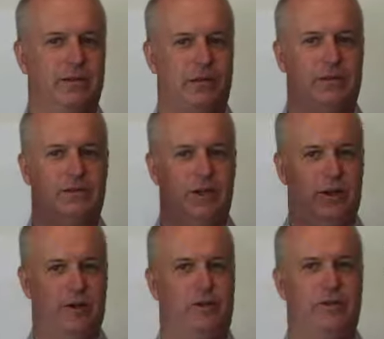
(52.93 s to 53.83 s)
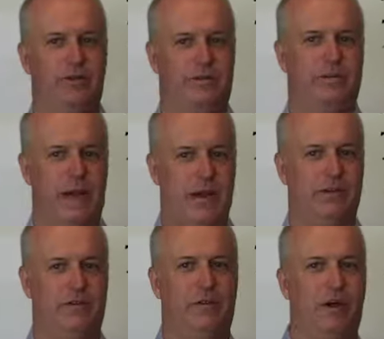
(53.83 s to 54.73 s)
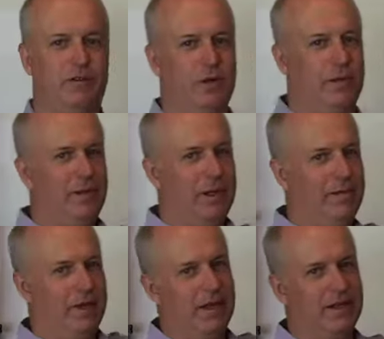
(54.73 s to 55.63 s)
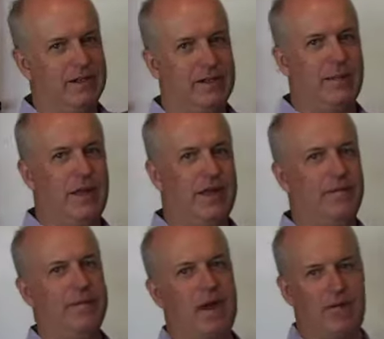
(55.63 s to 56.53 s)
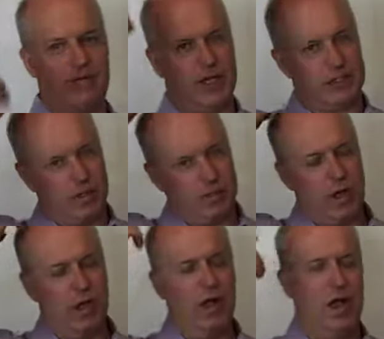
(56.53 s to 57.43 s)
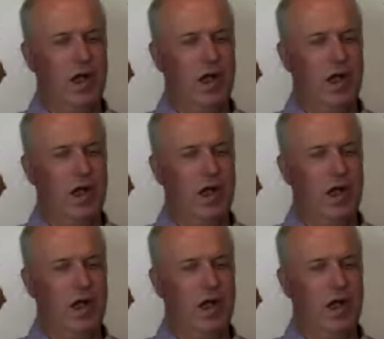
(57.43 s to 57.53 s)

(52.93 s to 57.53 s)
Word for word: What's you know what's how's it flow? So let me let me get into some of that conversation as well.